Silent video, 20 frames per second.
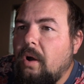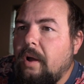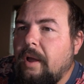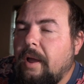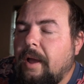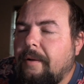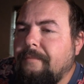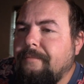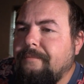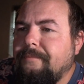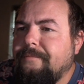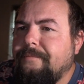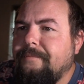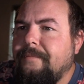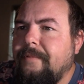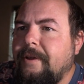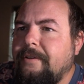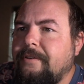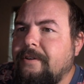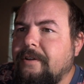Yeah,
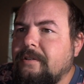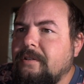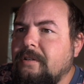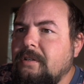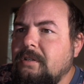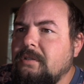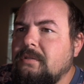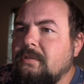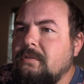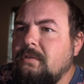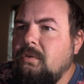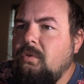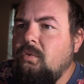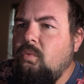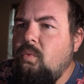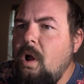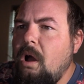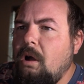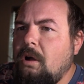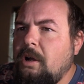he just.
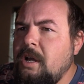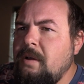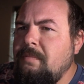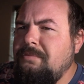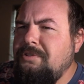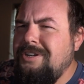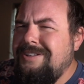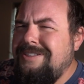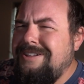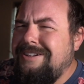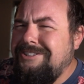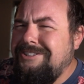Welcome to the